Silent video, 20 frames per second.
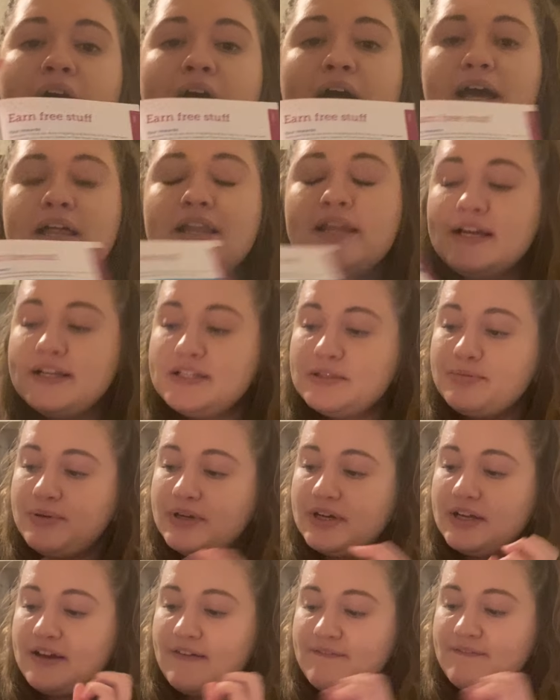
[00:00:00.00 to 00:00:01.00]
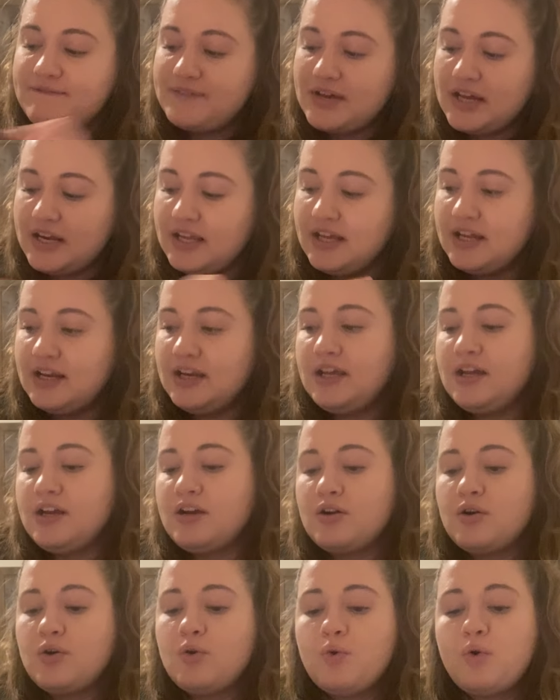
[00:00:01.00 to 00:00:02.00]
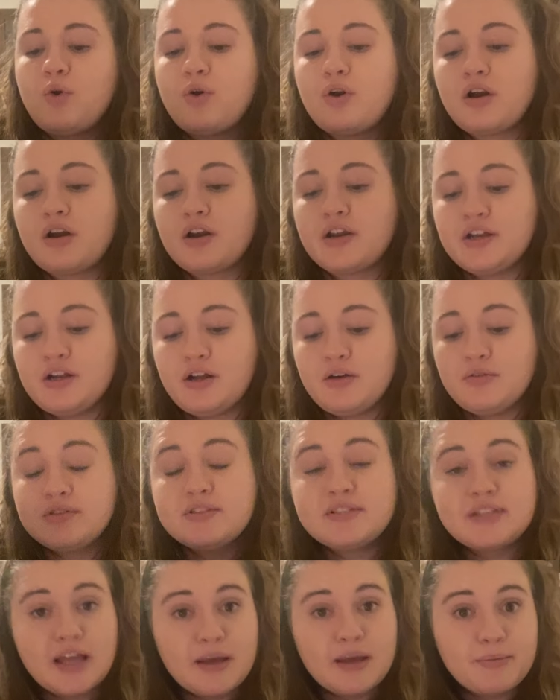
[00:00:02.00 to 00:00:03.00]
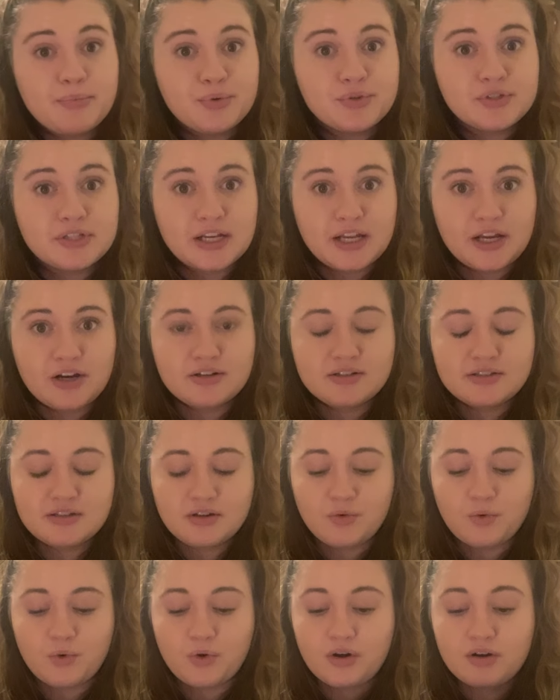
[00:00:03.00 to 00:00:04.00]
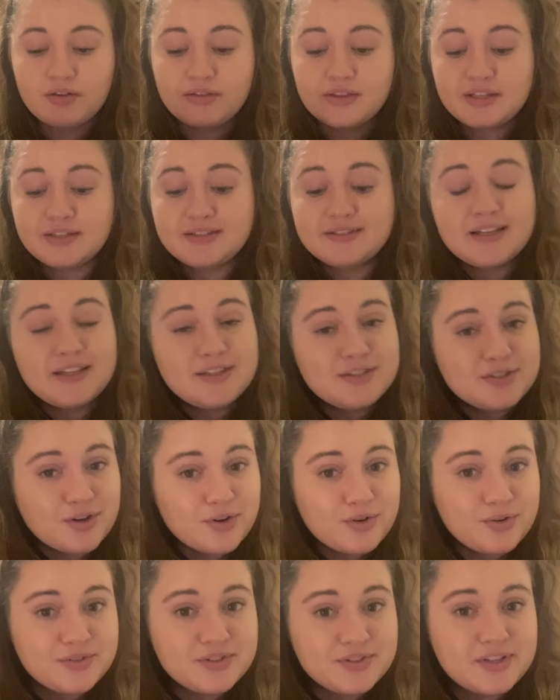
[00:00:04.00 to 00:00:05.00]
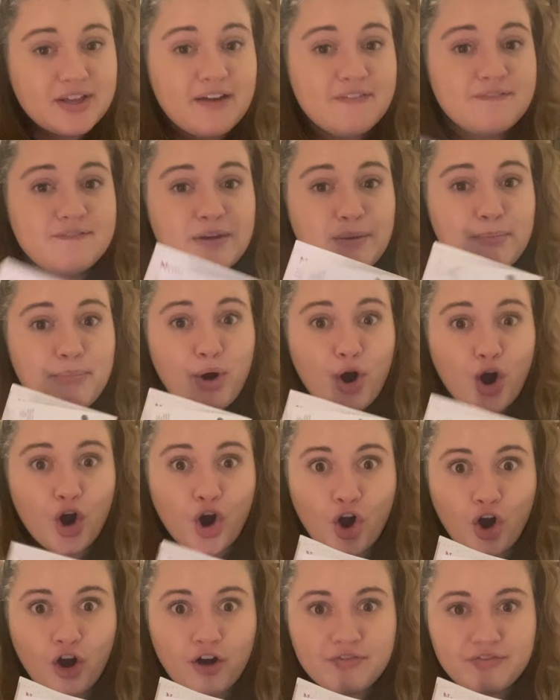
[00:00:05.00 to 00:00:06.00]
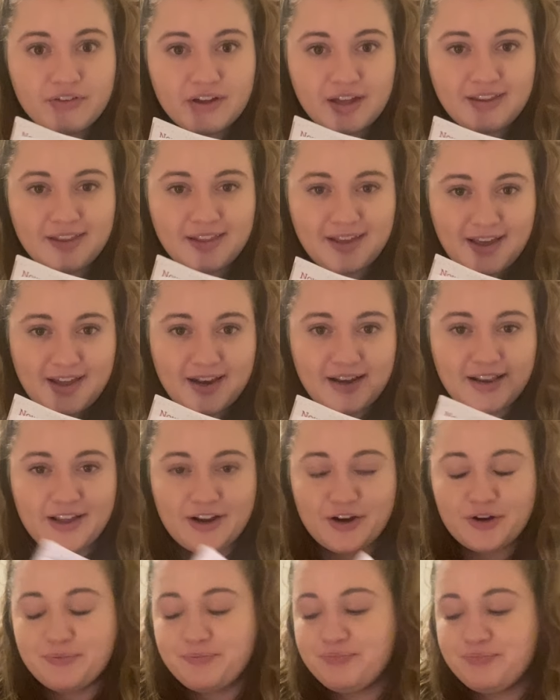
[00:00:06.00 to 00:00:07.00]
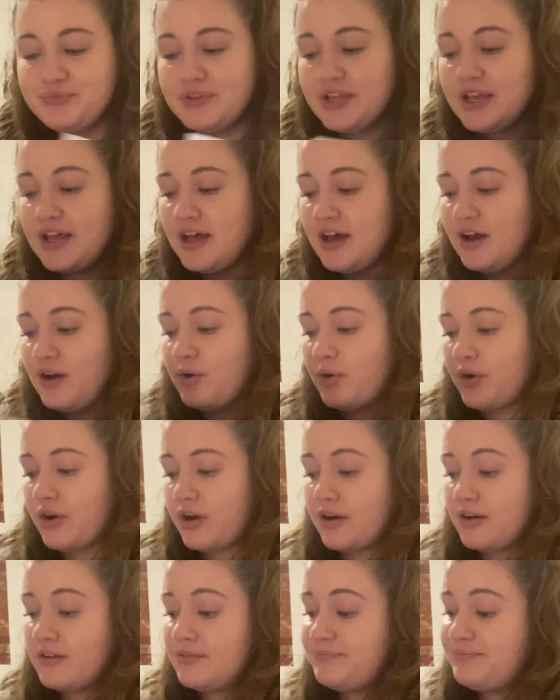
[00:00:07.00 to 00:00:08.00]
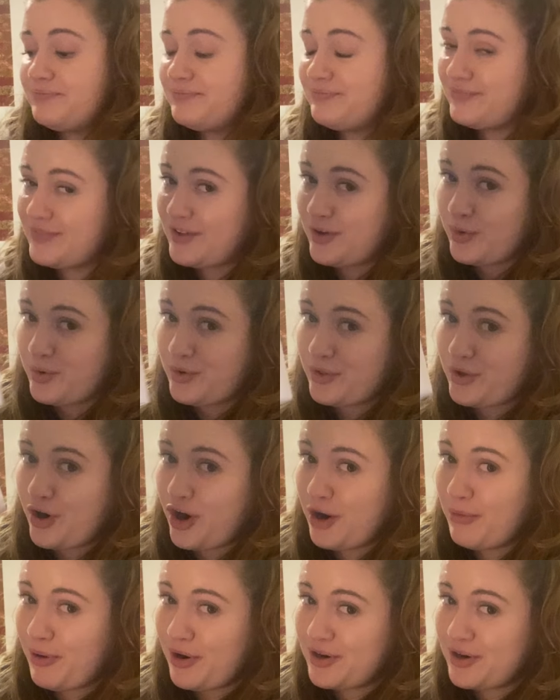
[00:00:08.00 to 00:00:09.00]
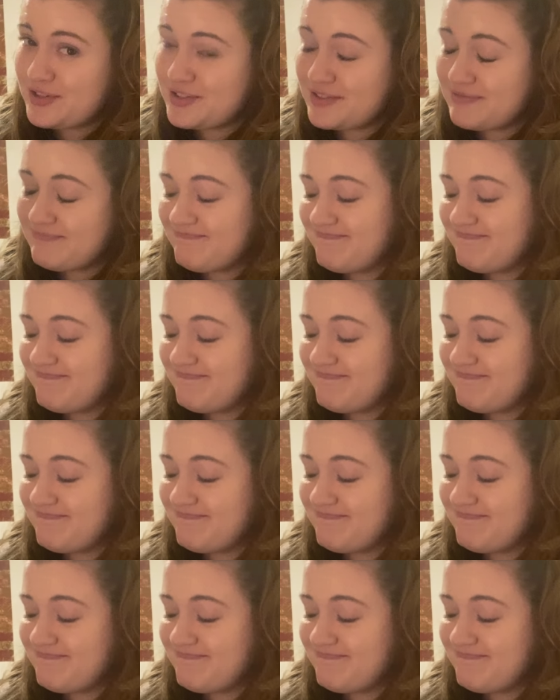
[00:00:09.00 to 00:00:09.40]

I like to put confetti in here, or, samples in here, or these scent circles fit perfectly in here, or the car bars.